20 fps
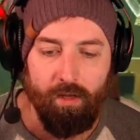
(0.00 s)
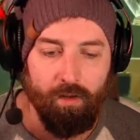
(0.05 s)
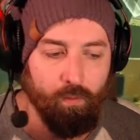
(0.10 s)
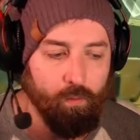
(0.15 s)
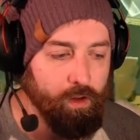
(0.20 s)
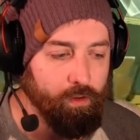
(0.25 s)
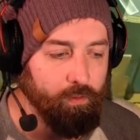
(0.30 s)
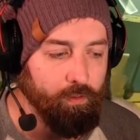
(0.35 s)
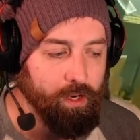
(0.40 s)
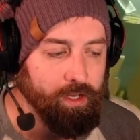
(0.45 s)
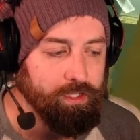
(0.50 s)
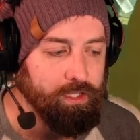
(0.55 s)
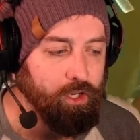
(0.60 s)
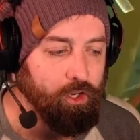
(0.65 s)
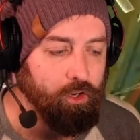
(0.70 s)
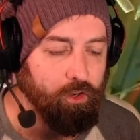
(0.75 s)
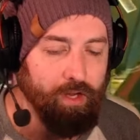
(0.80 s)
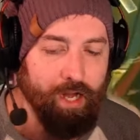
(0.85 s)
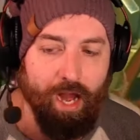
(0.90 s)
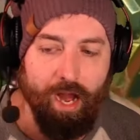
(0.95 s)
We risk a
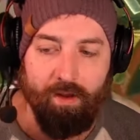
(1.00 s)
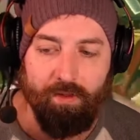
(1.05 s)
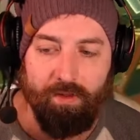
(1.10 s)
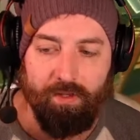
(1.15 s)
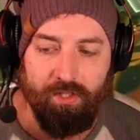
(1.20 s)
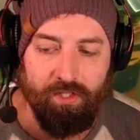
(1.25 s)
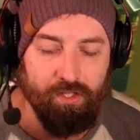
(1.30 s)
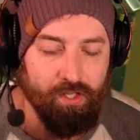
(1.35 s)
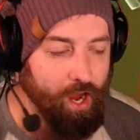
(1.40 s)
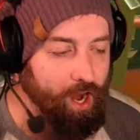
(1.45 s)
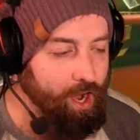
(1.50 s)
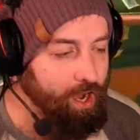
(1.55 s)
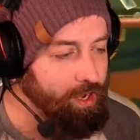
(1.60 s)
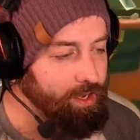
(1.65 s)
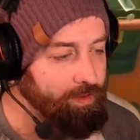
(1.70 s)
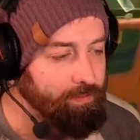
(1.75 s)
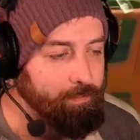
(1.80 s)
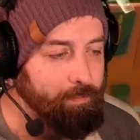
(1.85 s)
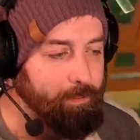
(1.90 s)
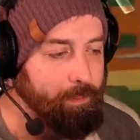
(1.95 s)
grenade at the start.
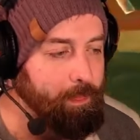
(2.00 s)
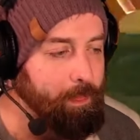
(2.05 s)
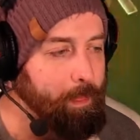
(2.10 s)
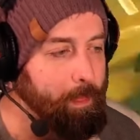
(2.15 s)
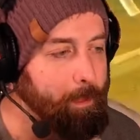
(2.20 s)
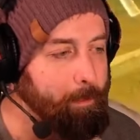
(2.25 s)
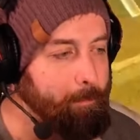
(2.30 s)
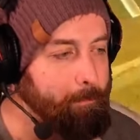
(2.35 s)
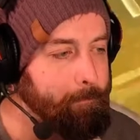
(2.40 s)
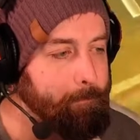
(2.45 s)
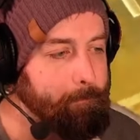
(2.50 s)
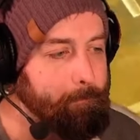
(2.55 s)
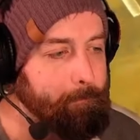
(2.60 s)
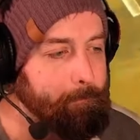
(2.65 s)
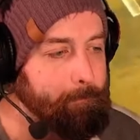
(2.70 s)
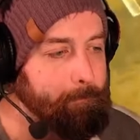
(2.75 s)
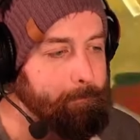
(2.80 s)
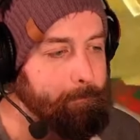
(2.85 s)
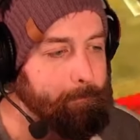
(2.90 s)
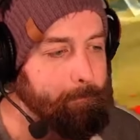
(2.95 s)

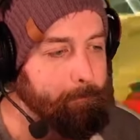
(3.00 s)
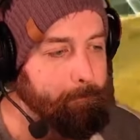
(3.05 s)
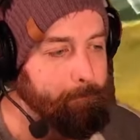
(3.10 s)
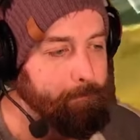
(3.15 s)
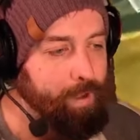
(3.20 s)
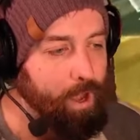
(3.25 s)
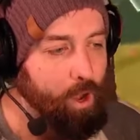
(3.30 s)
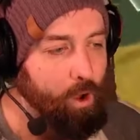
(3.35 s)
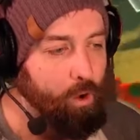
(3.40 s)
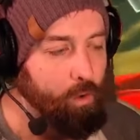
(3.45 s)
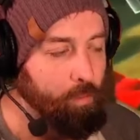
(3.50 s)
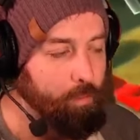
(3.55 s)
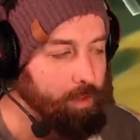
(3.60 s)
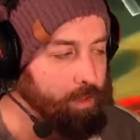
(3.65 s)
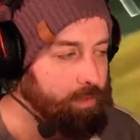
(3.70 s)
Boom.